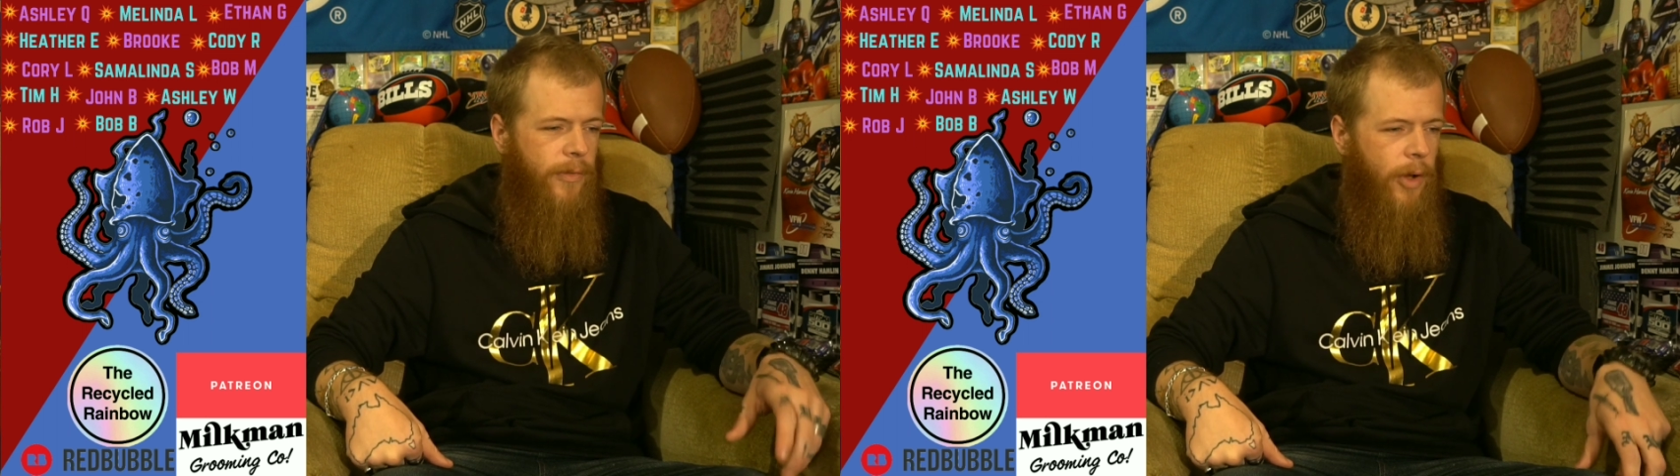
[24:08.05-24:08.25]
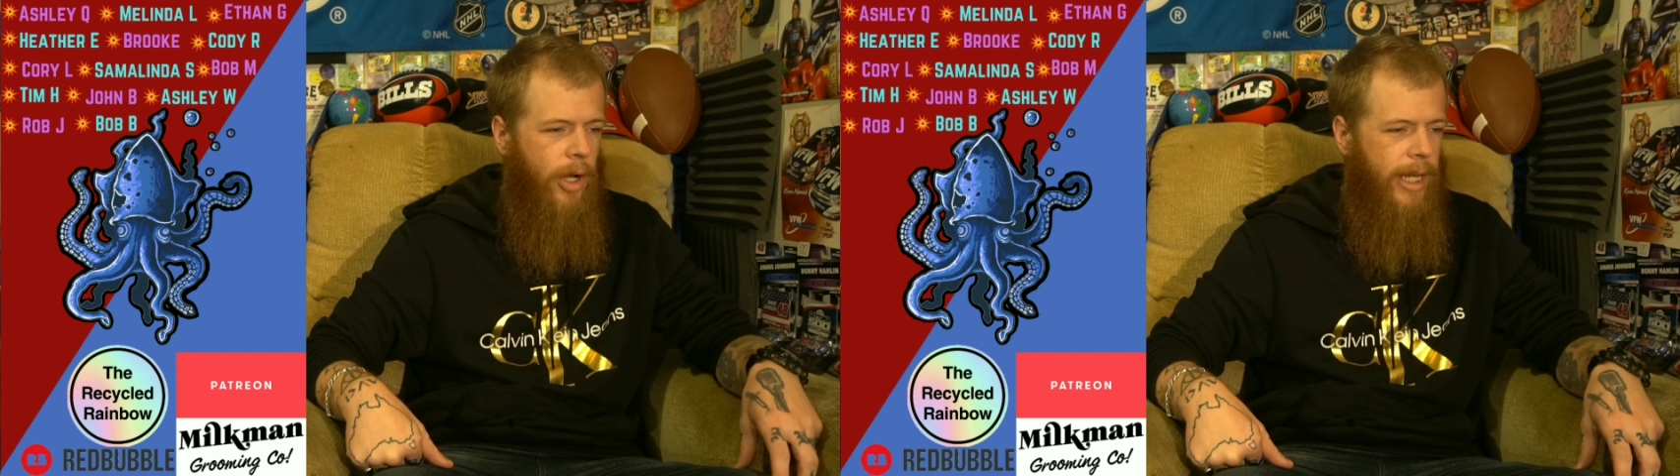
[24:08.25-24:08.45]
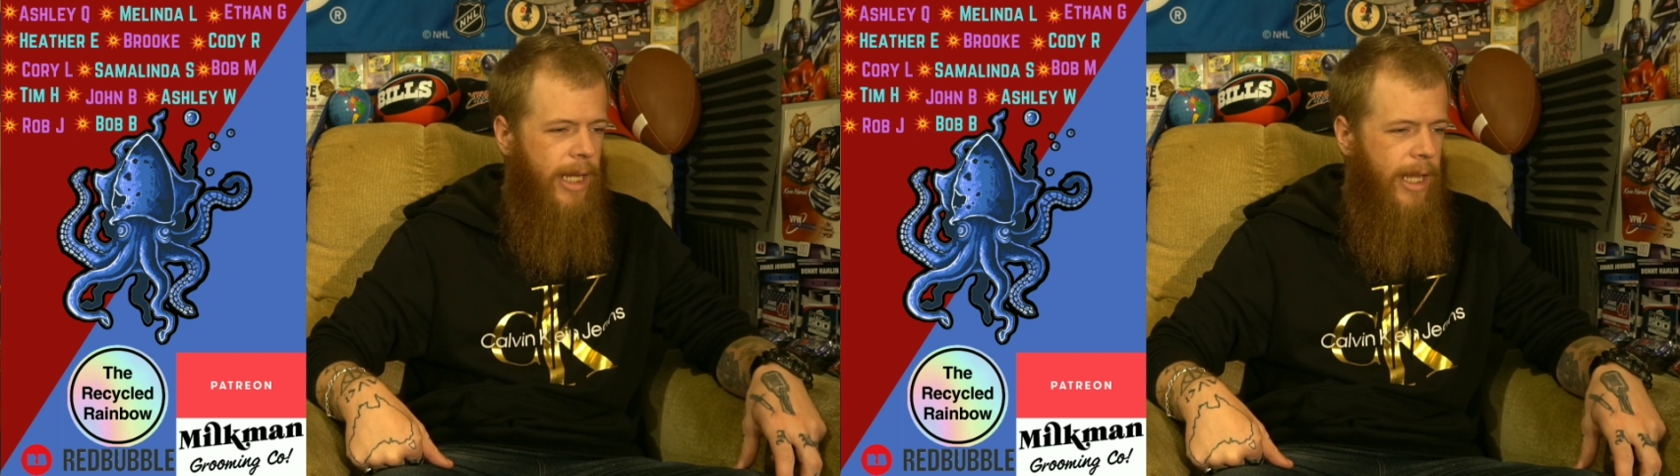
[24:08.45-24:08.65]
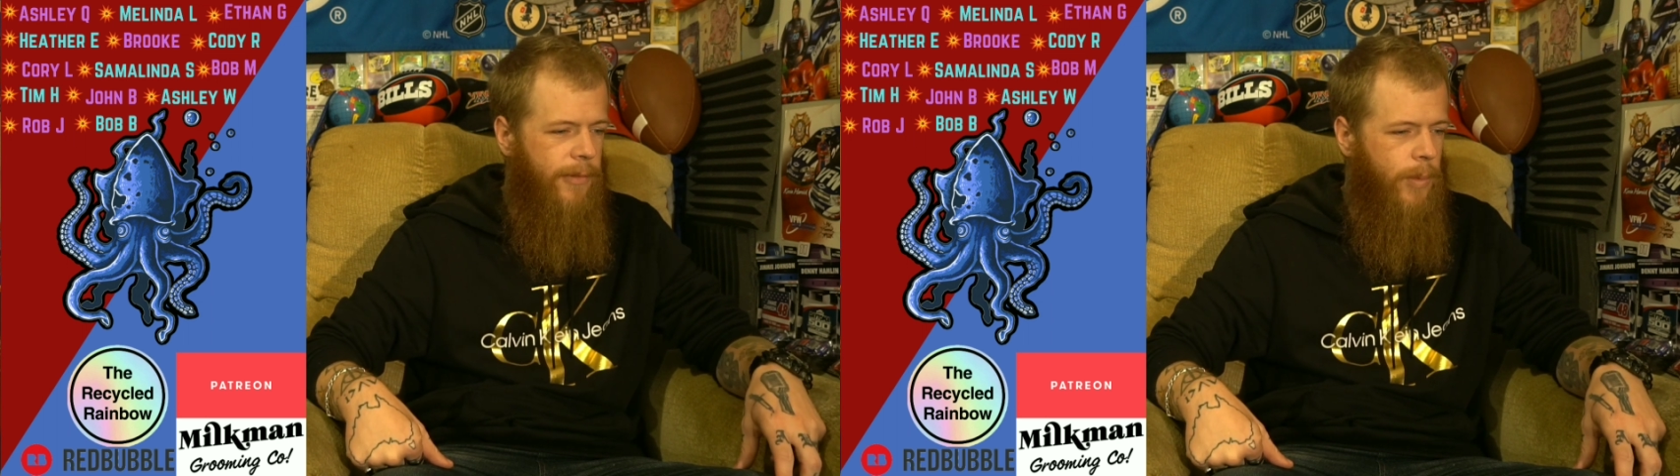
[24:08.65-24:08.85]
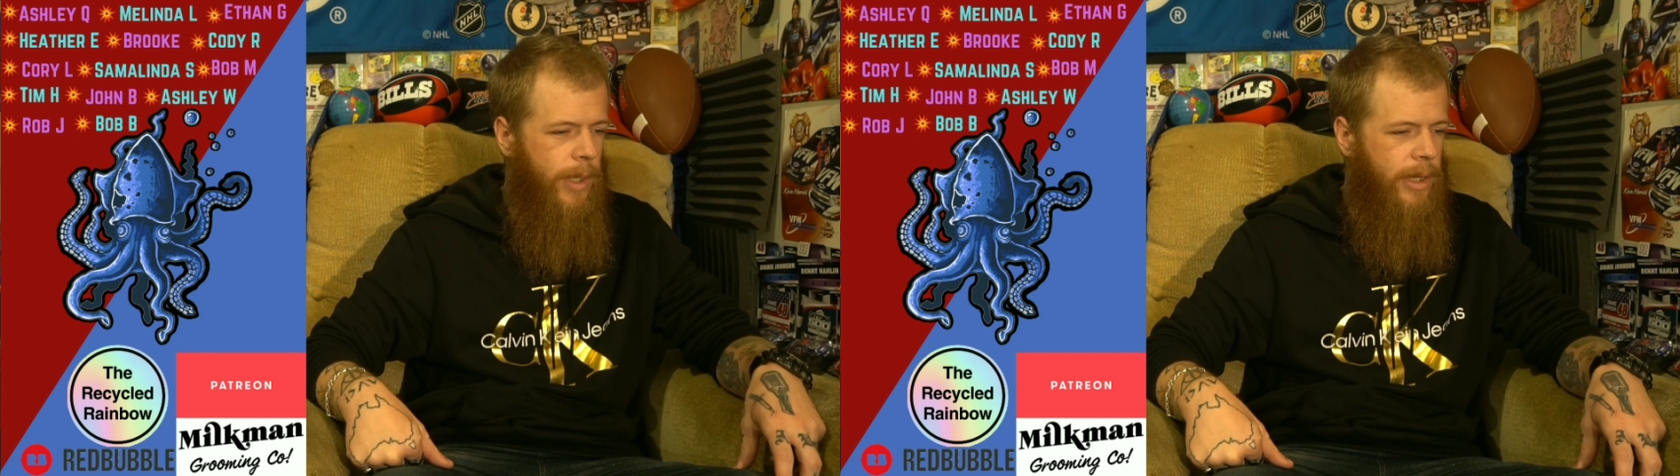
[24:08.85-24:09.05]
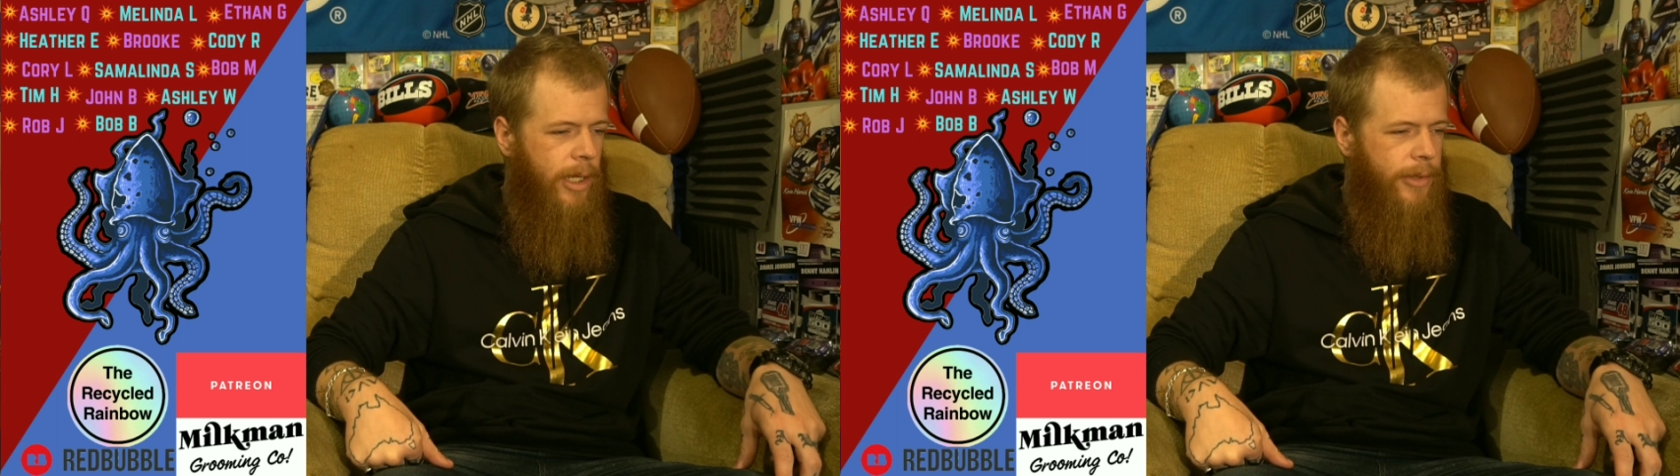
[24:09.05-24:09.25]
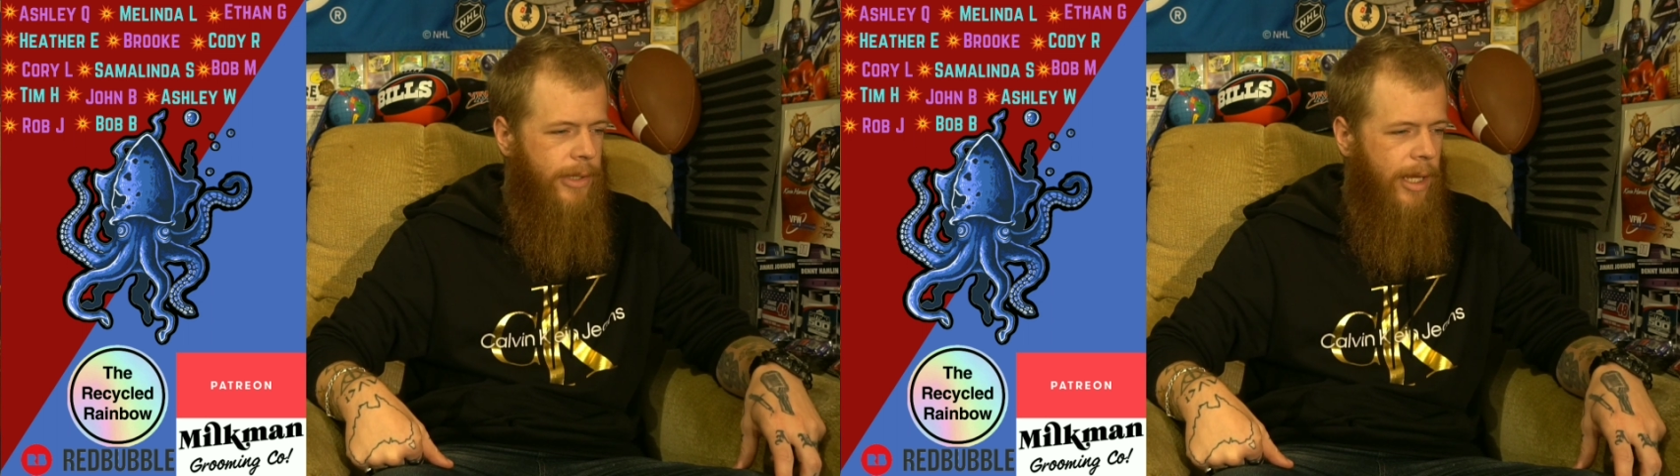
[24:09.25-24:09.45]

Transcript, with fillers: fine even with those.